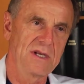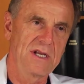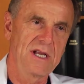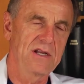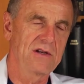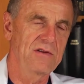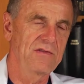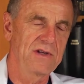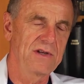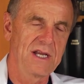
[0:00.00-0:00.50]
A
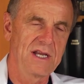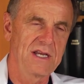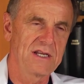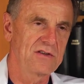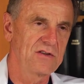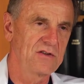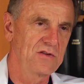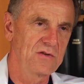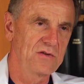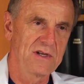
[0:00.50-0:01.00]
lot of it
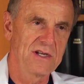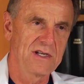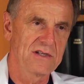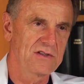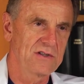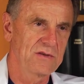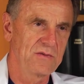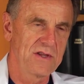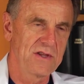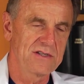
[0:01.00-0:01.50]
had to do
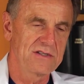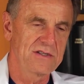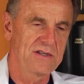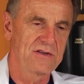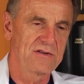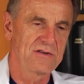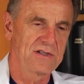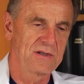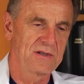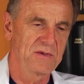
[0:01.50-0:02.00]
naturally with
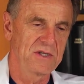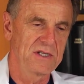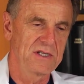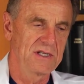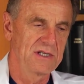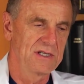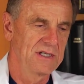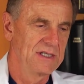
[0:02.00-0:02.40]
serendipity.